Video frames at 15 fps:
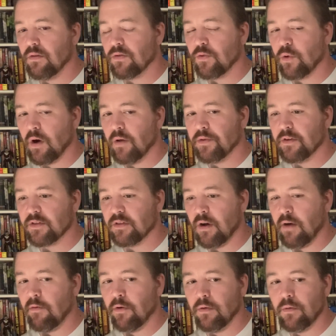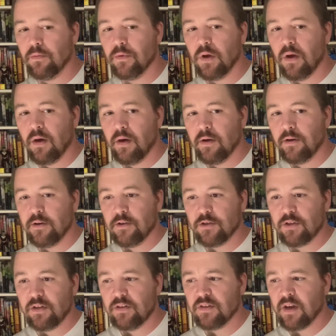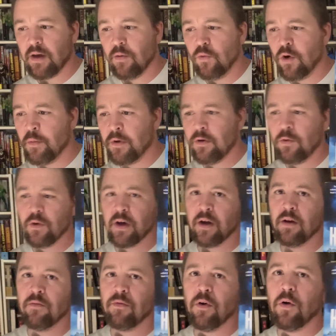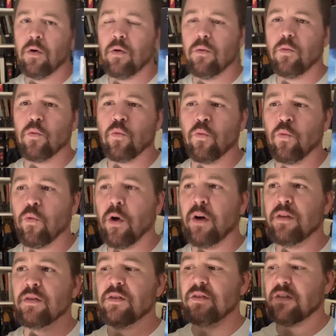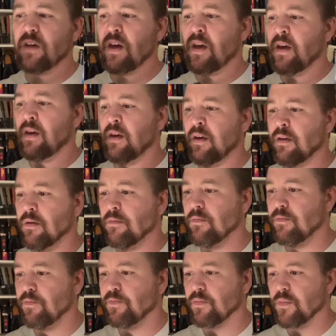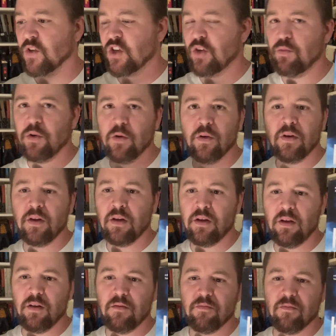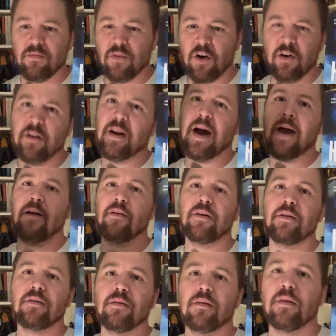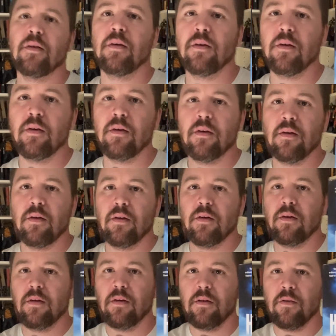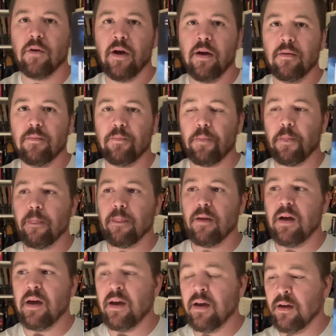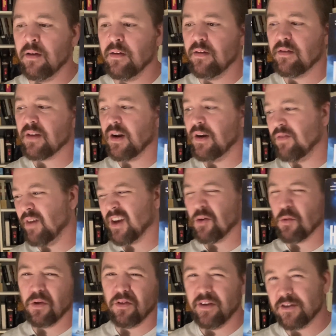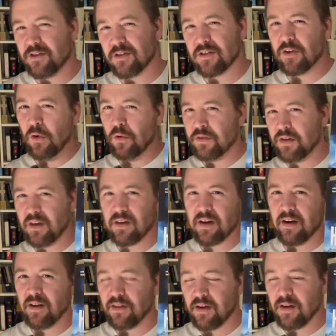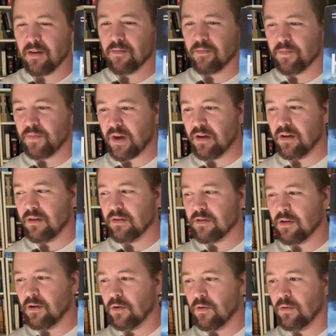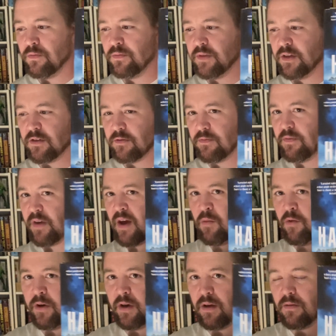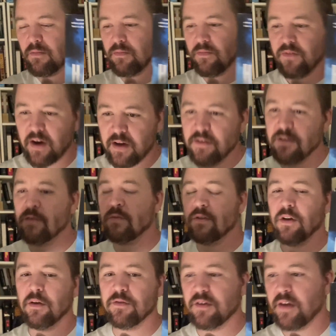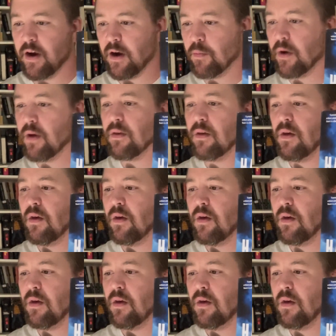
throughout this novel. She's a woman who kind of runs a community on an island, right? And it's kind of like a religious culty kind of thing. So this family finds themselves there, but